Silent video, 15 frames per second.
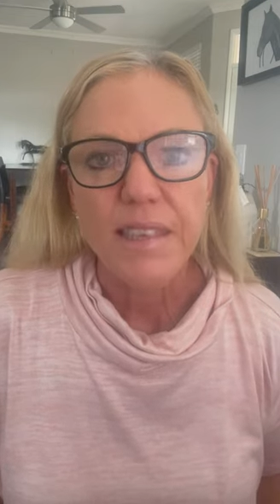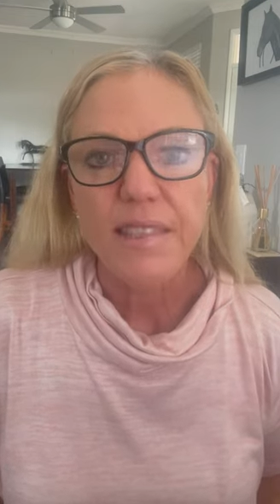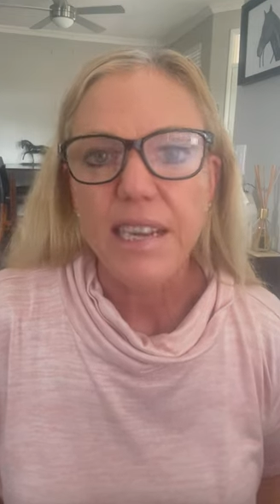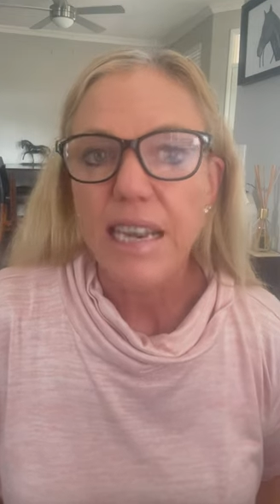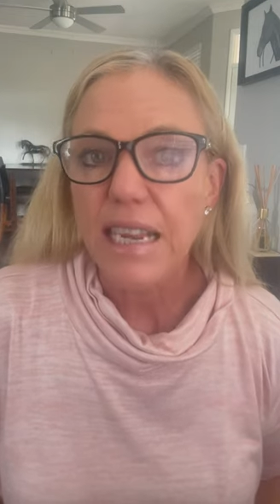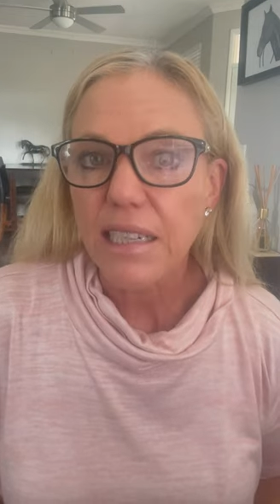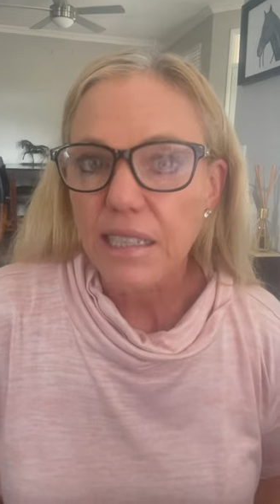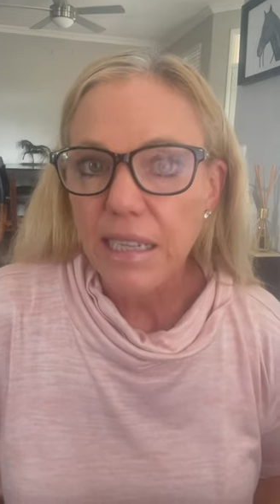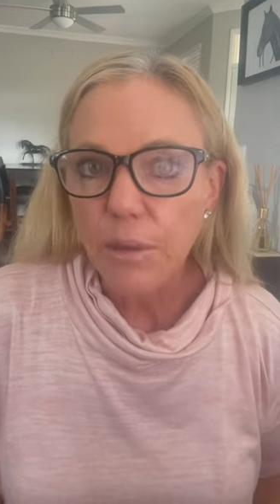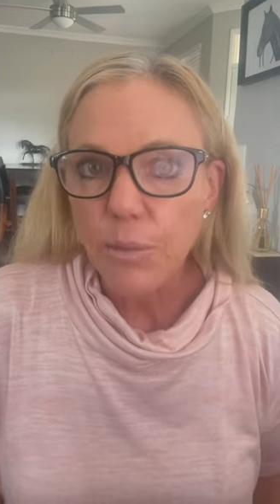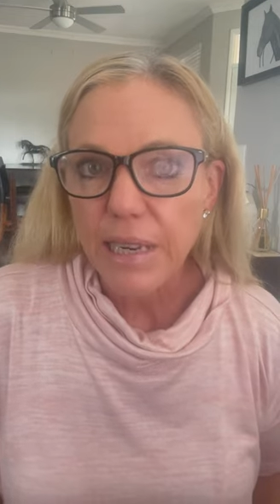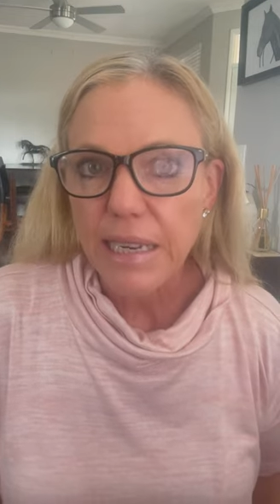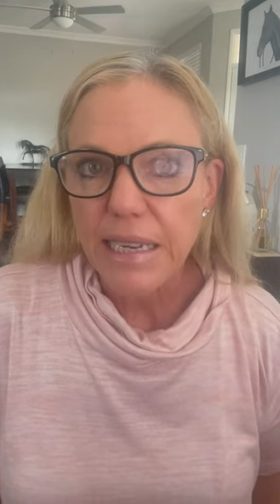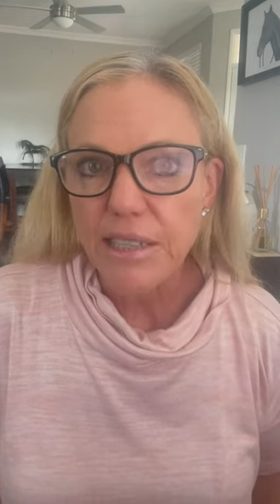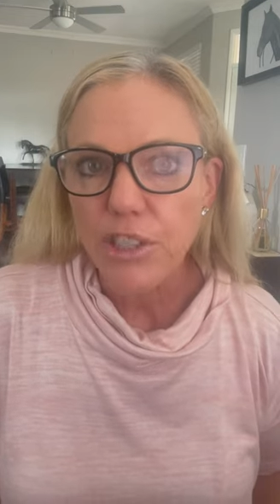The next thing
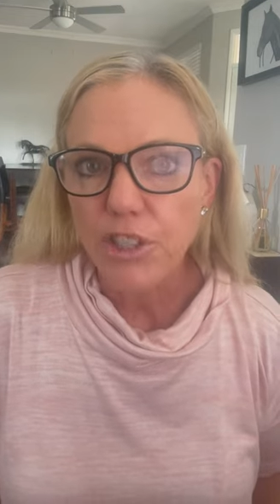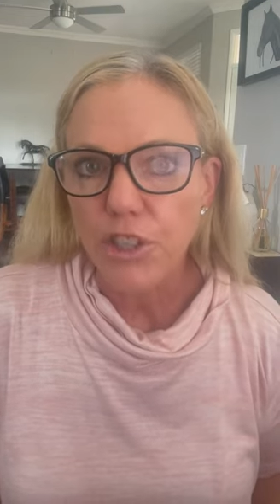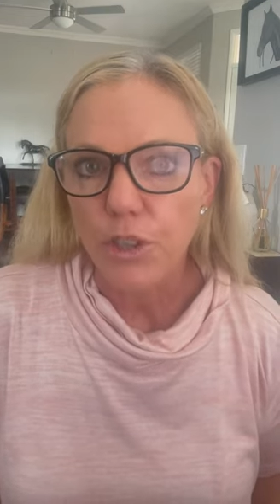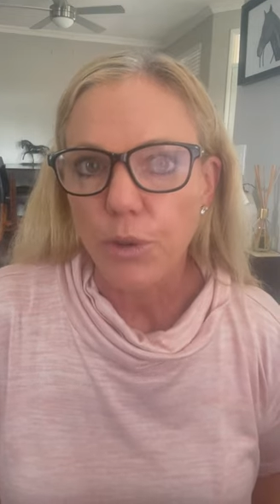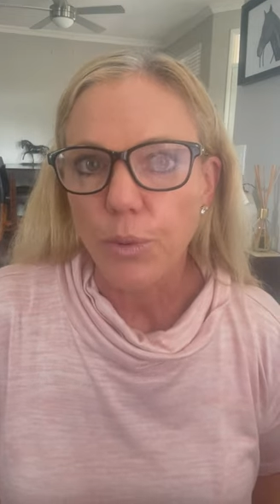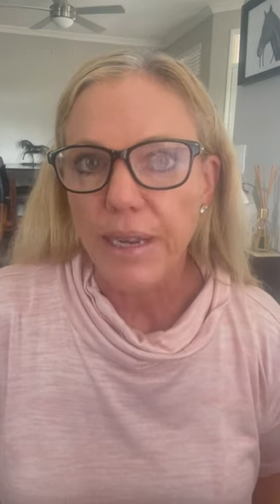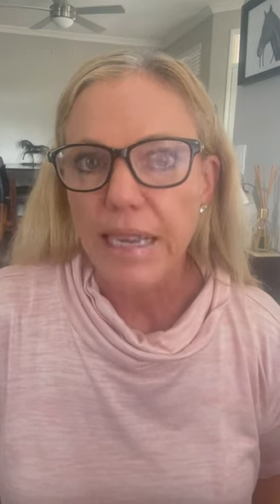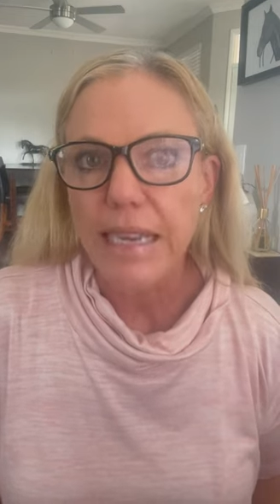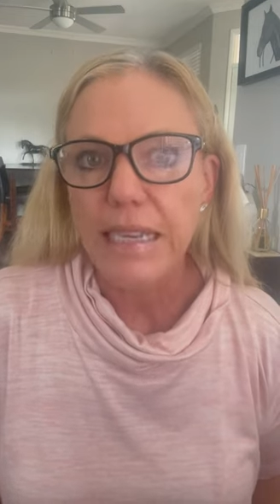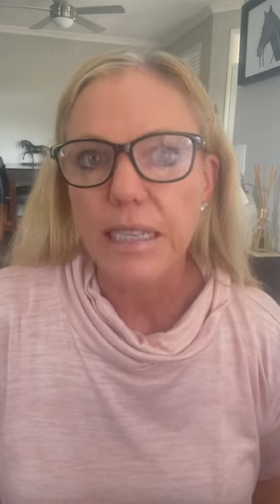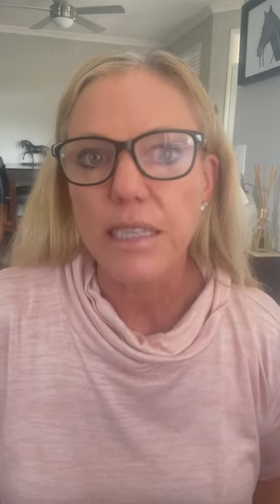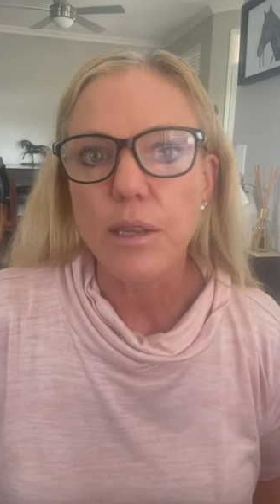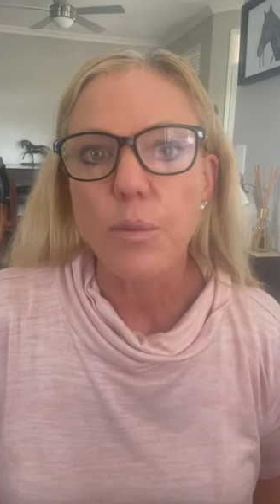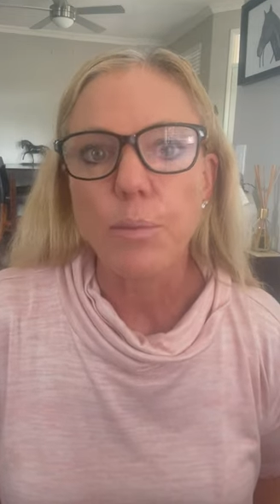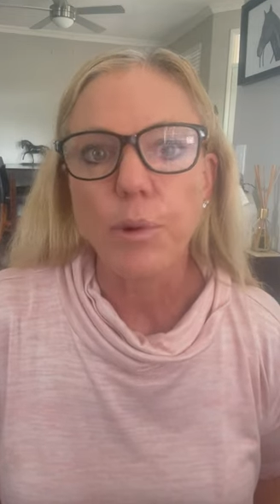we need to do
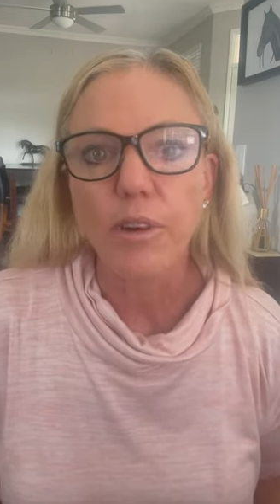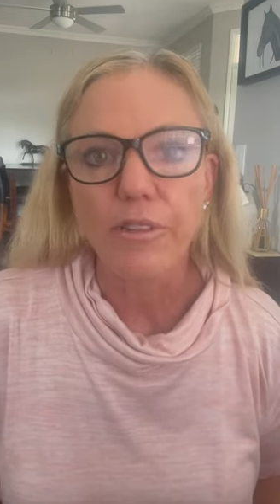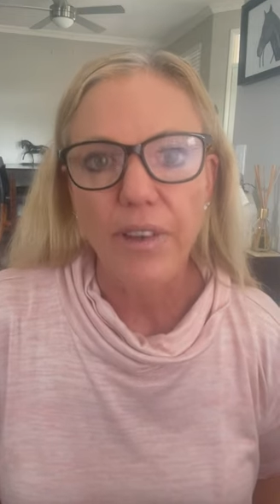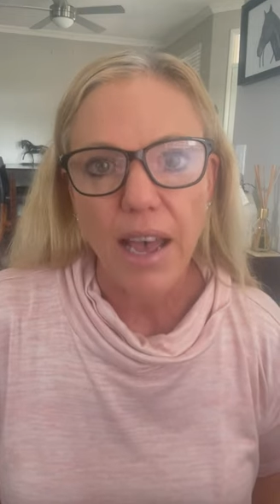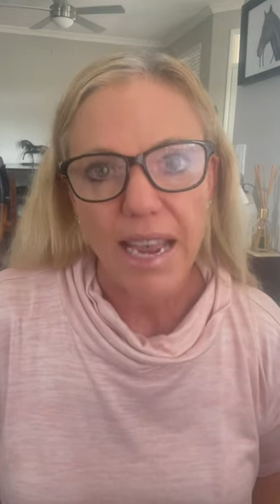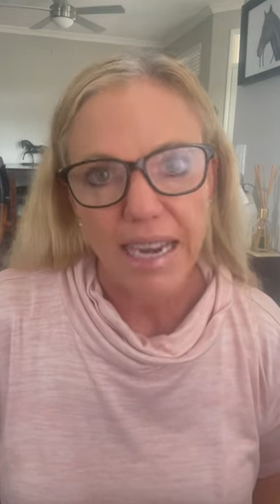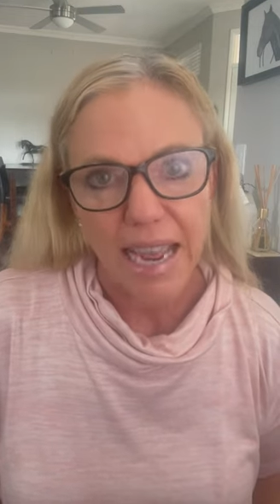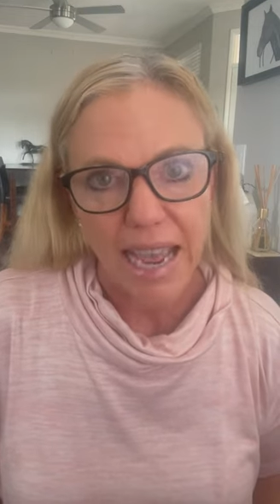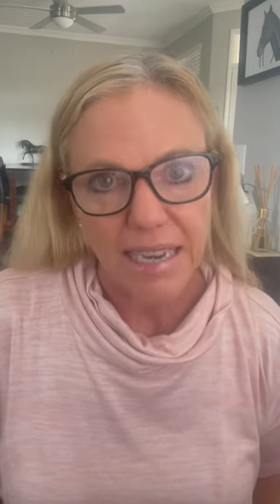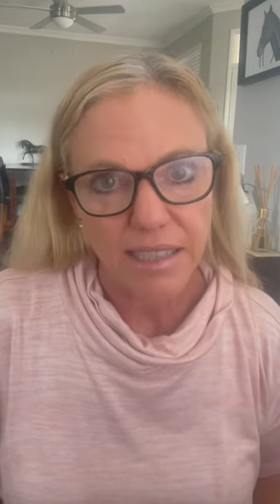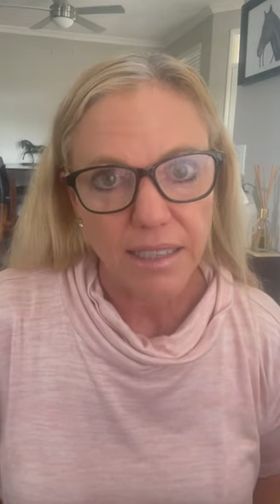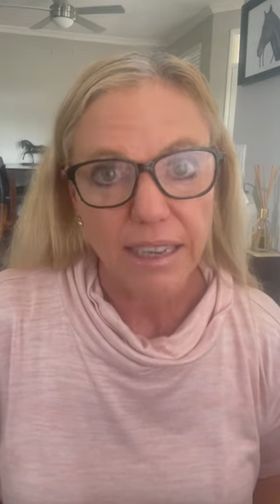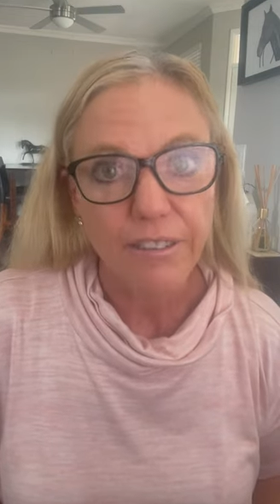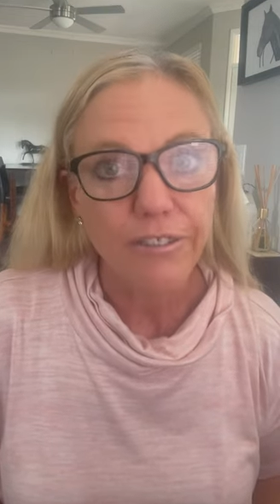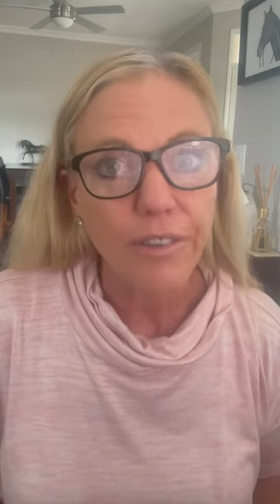is provide
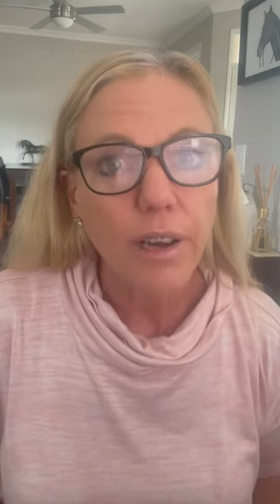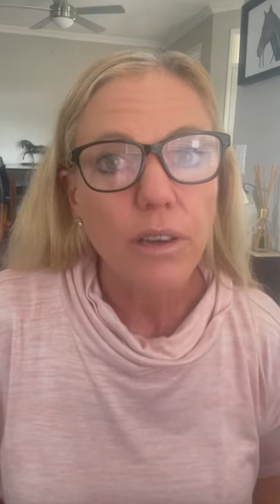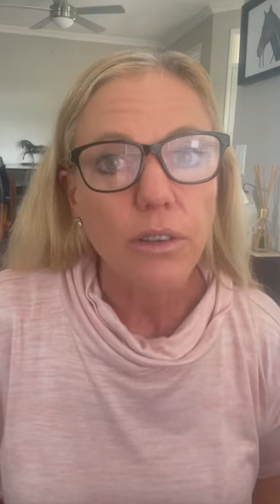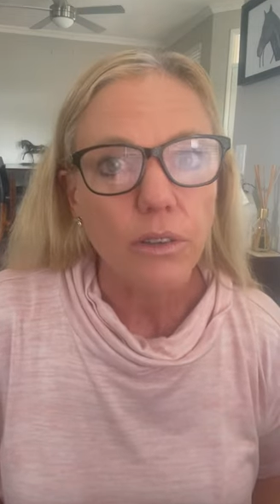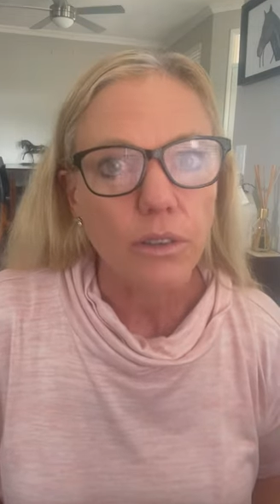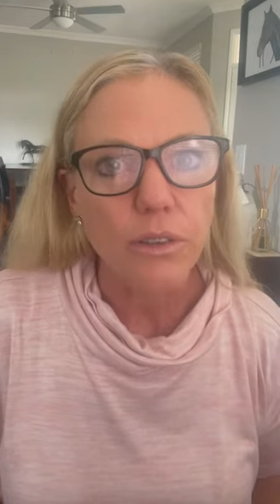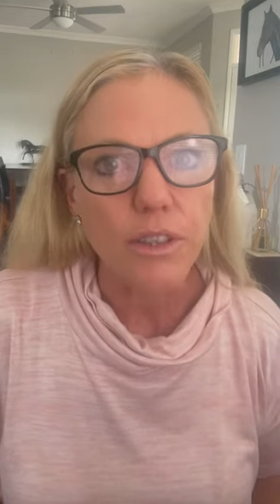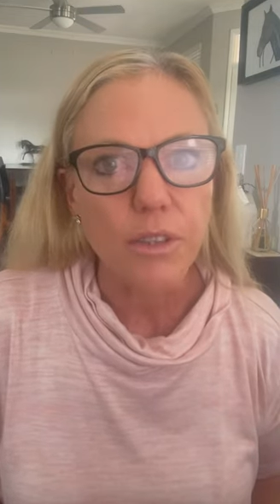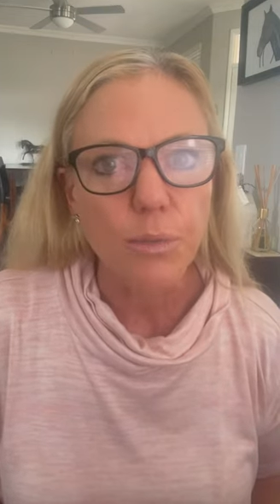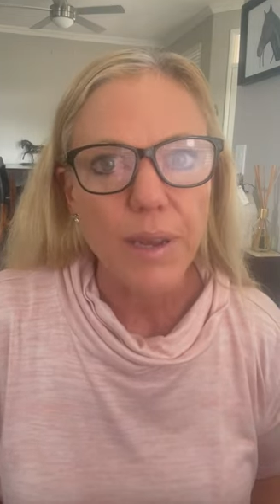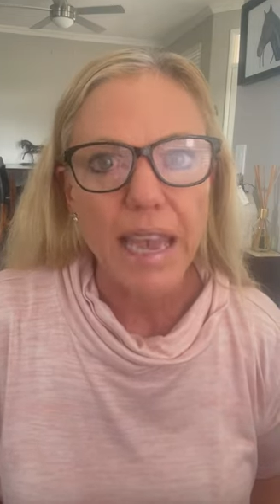antifungals.